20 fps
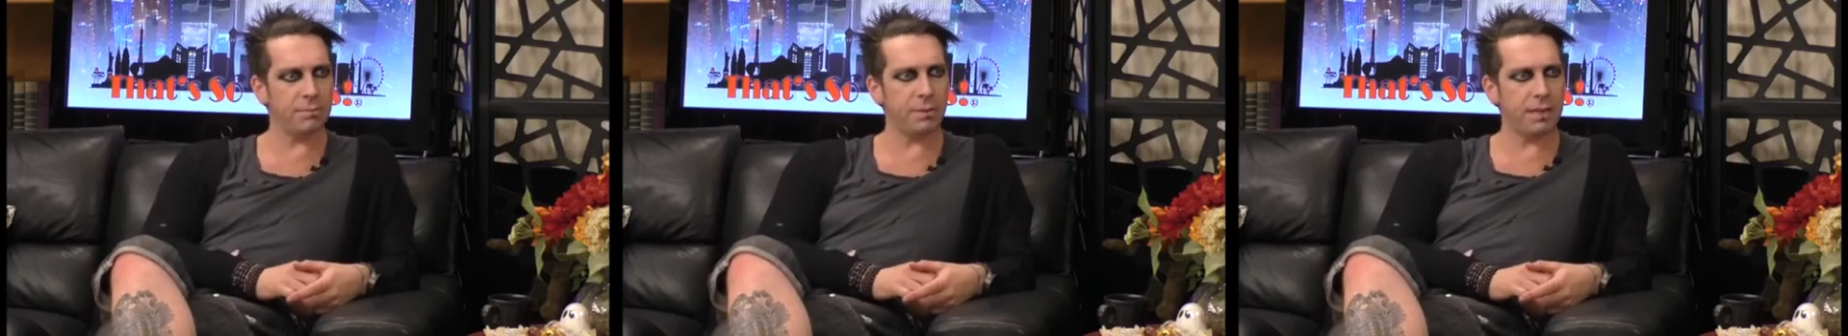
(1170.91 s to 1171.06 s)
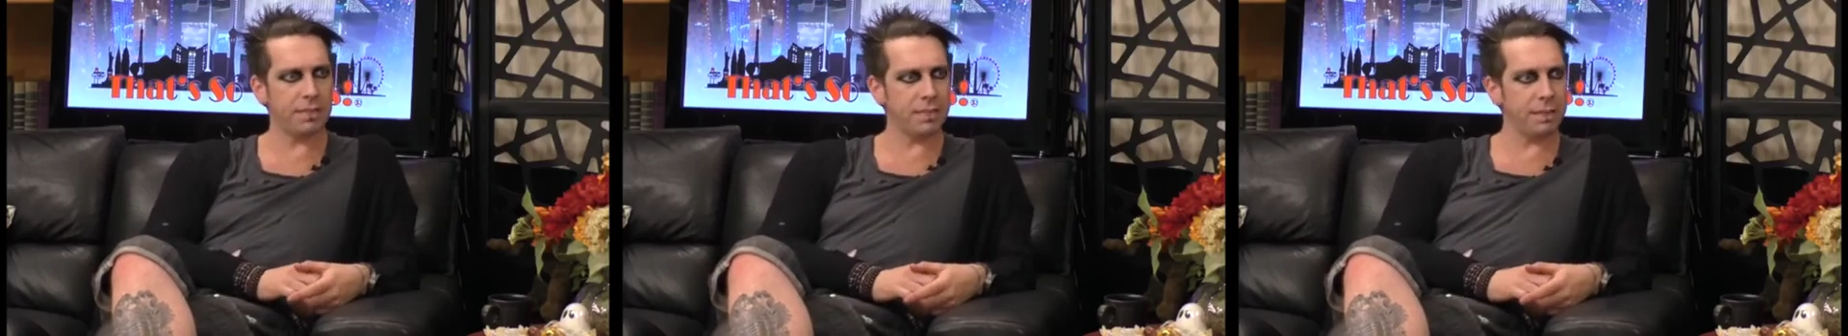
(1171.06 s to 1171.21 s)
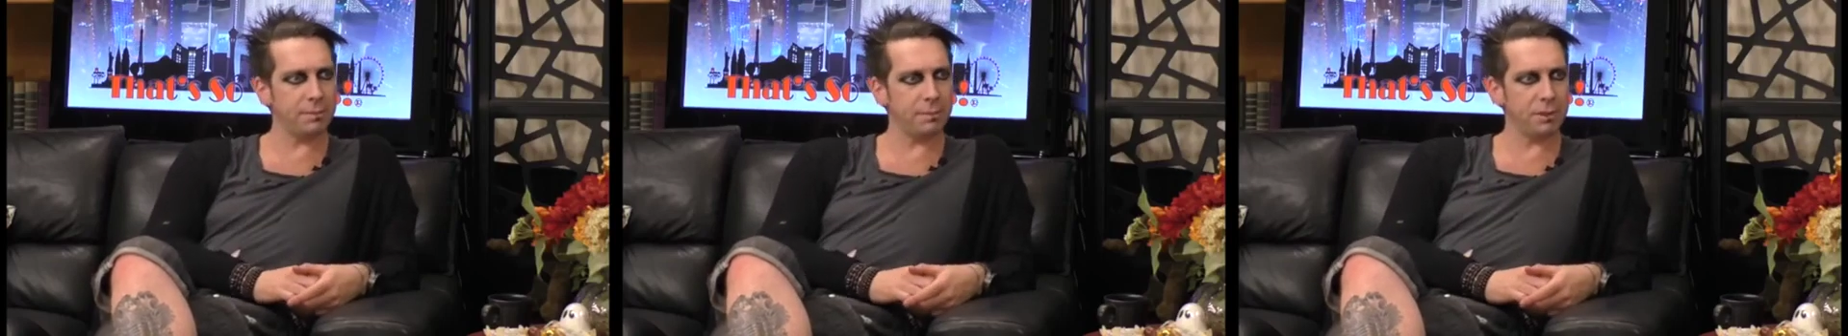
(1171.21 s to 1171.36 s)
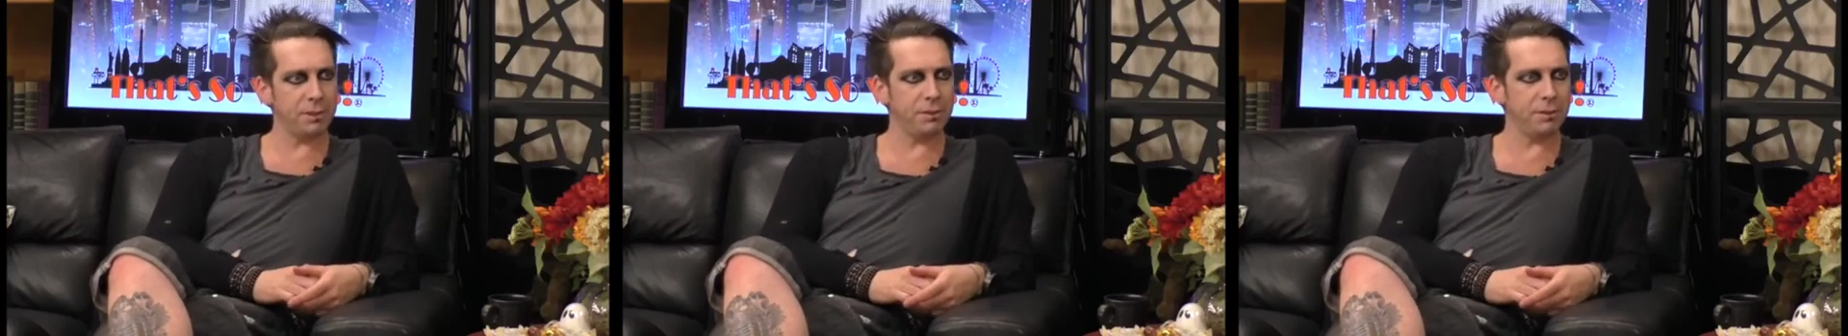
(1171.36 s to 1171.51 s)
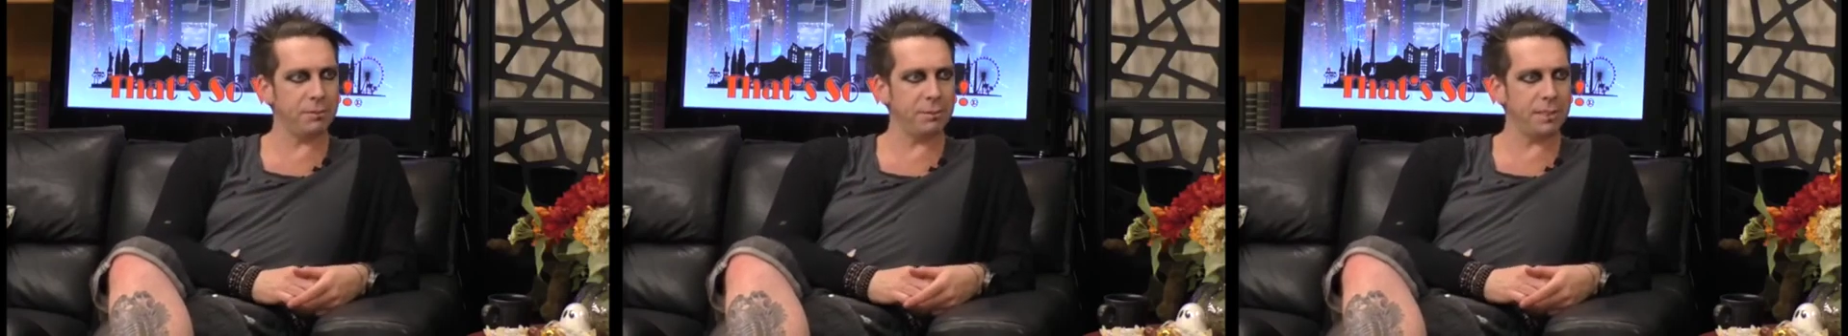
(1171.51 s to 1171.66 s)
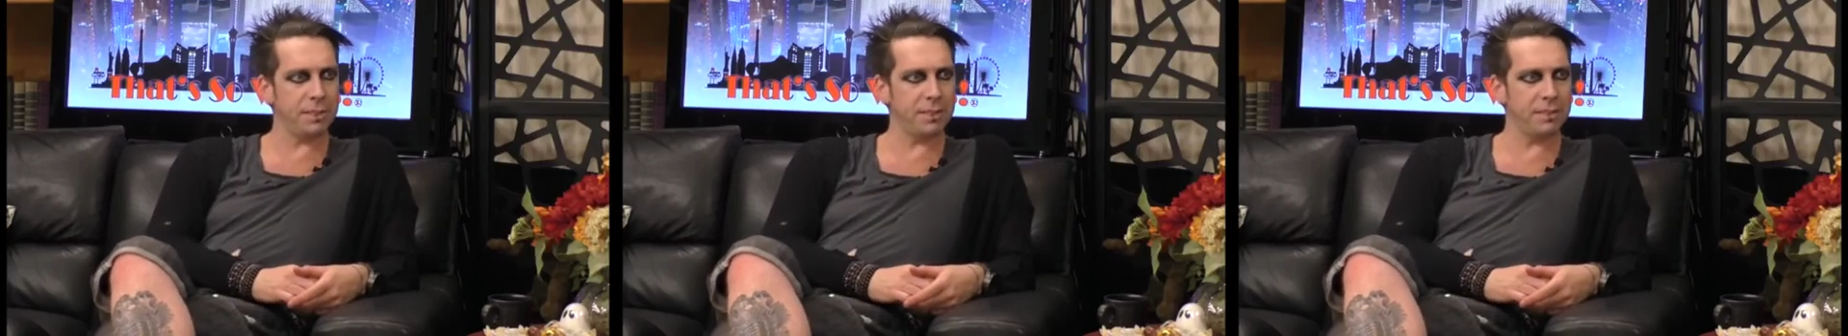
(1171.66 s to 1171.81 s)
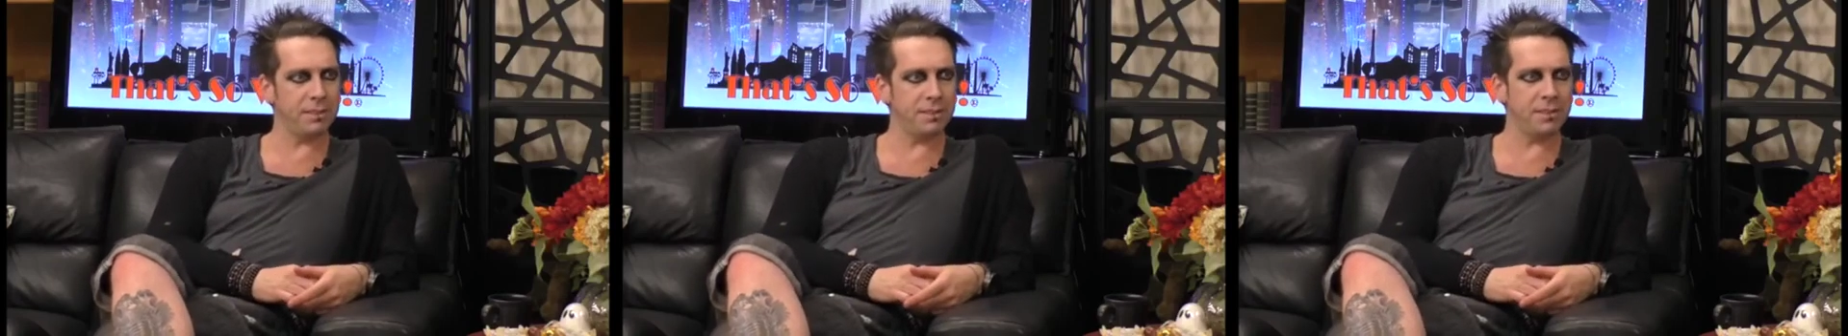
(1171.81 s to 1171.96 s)
my type of
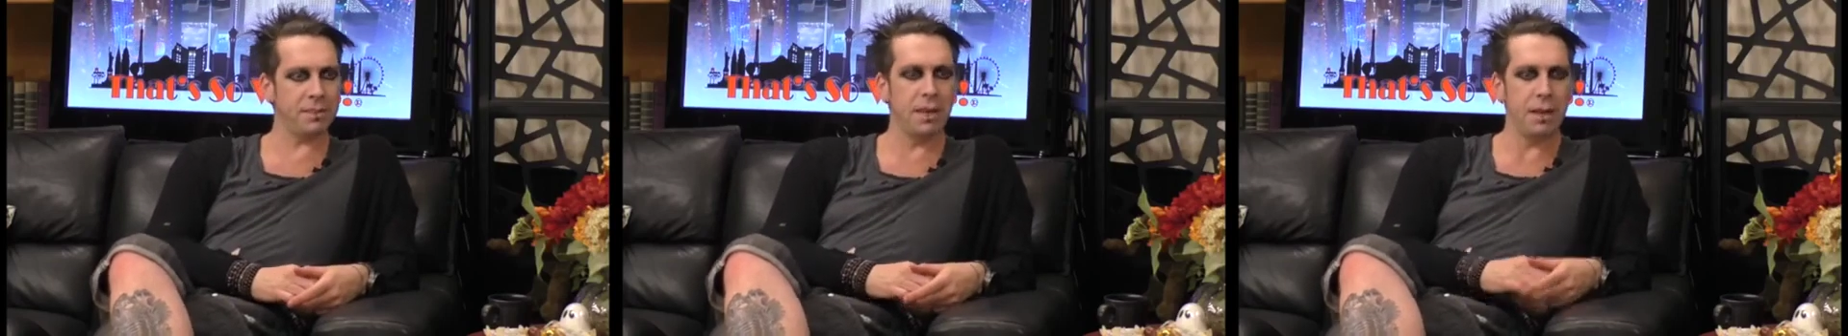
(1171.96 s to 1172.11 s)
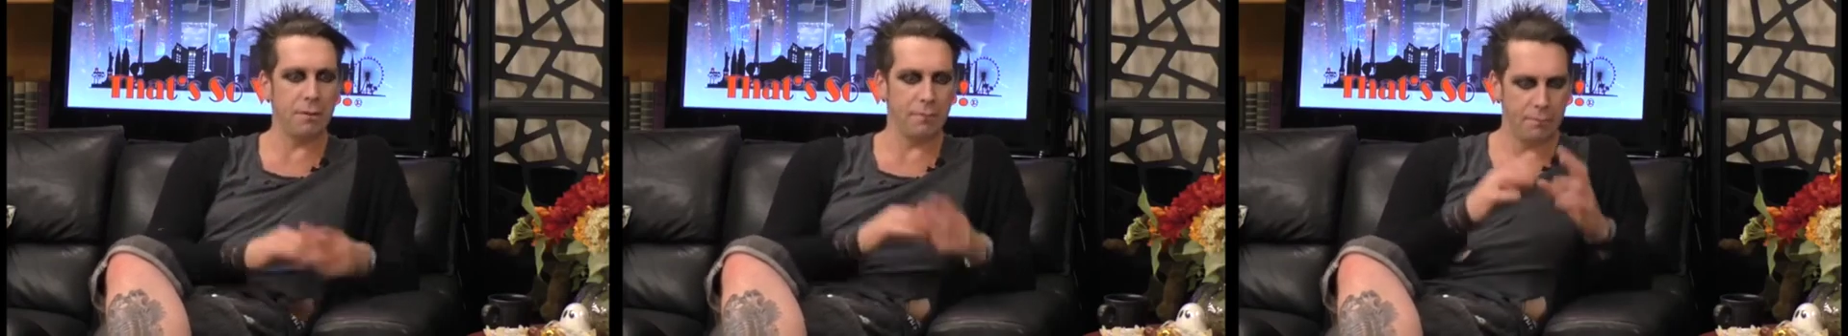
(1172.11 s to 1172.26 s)
humor is